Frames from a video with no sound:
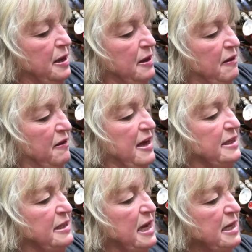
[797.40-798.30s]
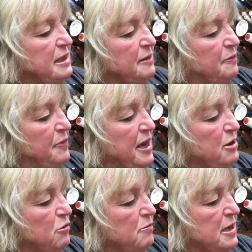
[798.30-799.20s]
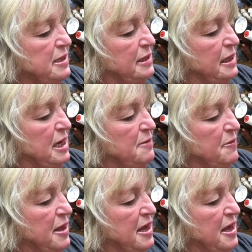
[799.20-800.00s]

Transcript: that side, pin on my seam